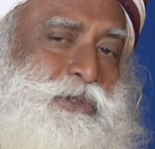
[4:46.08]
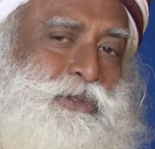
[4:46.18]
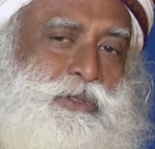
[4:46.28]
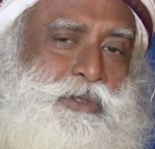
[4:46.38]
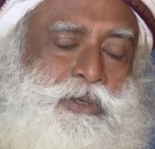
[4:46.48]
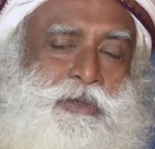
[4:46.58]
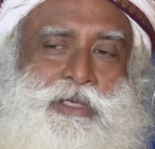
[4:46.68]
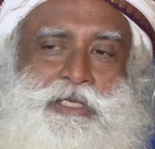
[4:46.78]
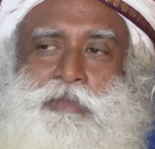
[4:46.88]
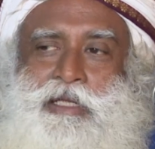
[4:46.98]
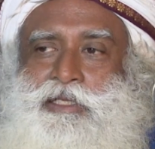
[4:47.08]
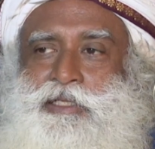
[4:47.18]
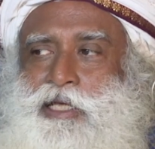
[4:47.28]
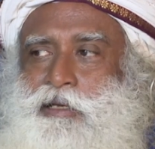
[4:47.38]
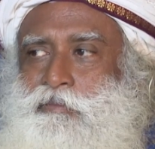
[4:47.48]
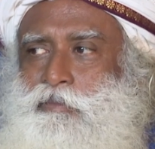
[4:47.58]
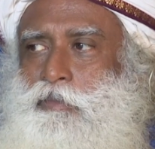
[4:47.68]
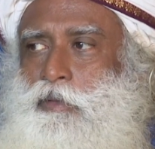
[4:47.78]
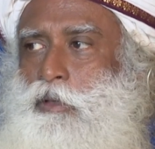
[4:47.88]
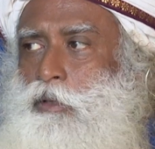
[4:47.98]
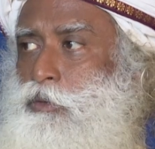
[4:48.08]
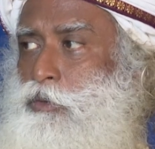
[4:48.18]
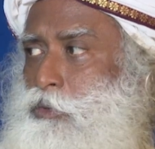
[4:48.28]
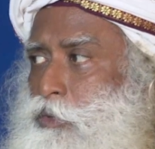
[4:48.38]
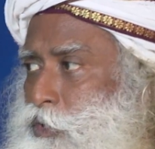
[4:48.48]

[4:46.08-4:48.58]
Do you know his mother's name? Do you know